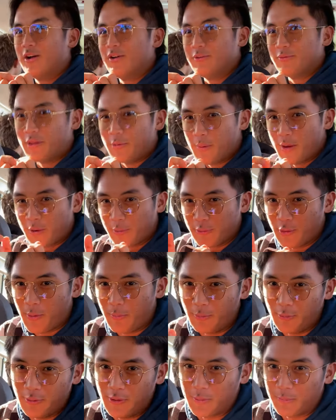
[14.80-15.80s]
they better
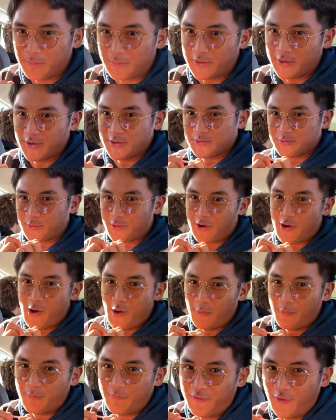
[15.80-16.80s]
double up, because we're
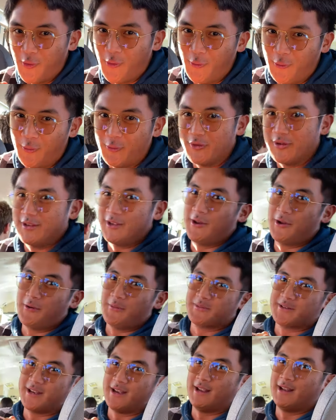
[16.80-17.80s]
all full. You know what I'm
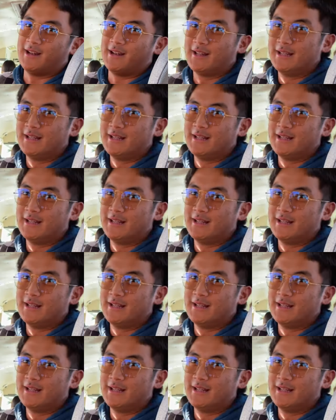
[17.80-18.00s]
saying?